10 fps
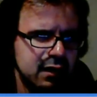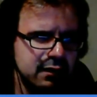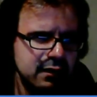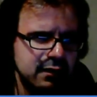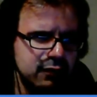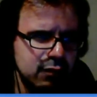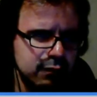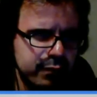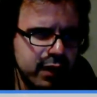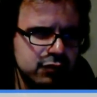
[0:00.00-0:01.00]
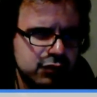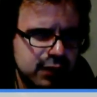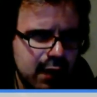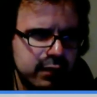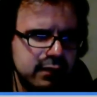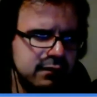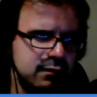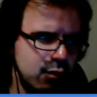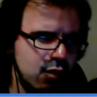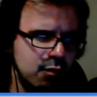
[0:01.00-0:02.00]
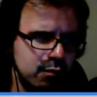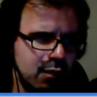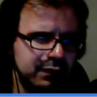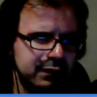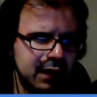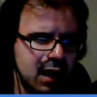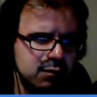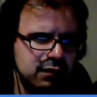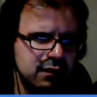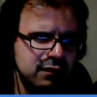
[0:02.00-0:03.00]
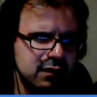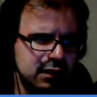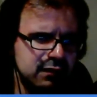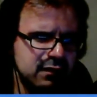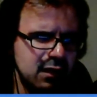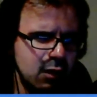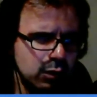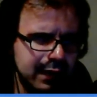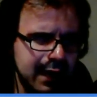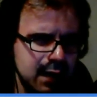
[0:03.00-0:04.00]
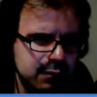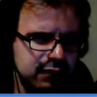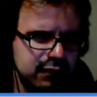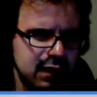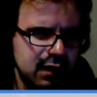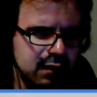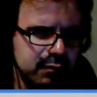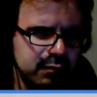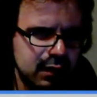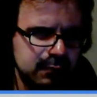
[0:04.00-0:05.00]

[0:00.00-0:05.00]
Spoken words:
And then they sort of branched out into more modern games, and it's still older games, isn't it? But